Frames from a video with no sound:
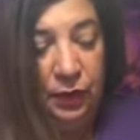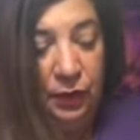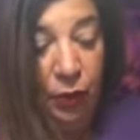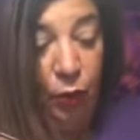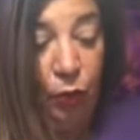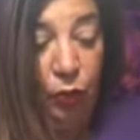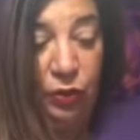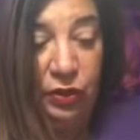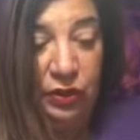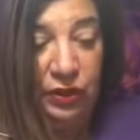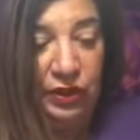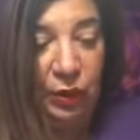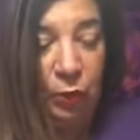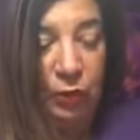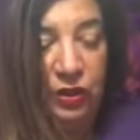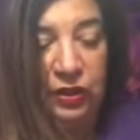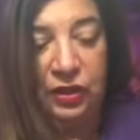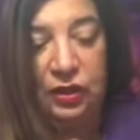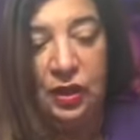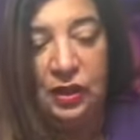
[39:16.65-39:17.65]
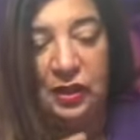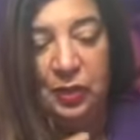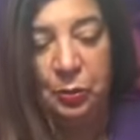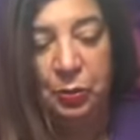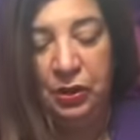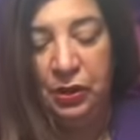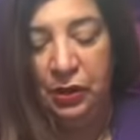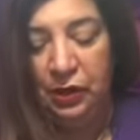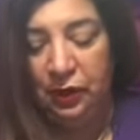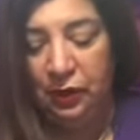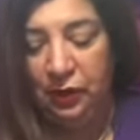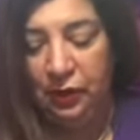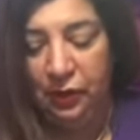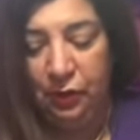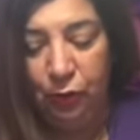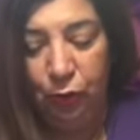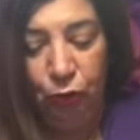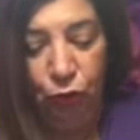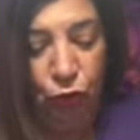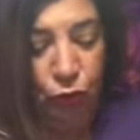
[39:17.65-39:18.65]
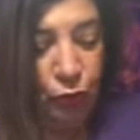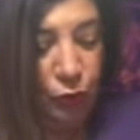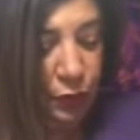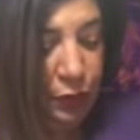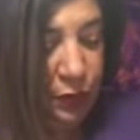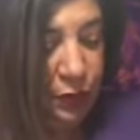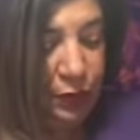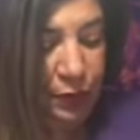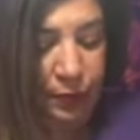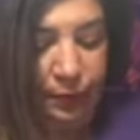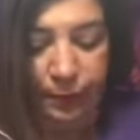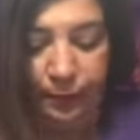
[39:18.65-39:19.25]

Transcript: No, someone's not speaking their truth.